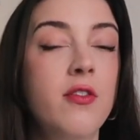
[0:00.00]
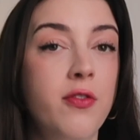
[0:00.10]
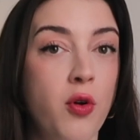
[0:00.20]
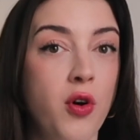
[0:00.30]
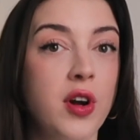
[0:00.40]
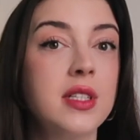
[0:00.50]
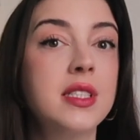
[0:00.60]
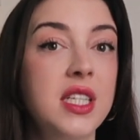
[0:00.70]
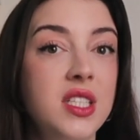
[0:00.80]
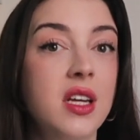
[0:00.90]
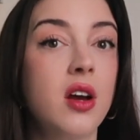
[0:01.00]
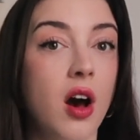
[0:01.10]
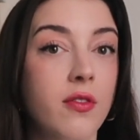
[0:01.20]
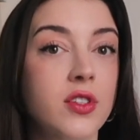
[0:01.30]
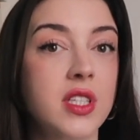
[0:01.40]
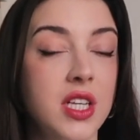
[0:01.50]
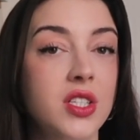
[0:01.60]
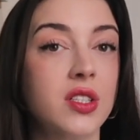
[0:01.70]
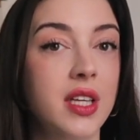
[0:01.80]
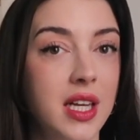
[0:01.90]
for teaching
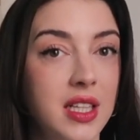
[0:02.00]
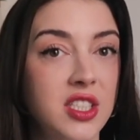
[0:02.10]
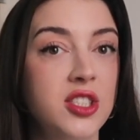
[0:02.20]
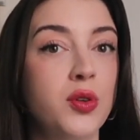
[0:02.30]
conversational English.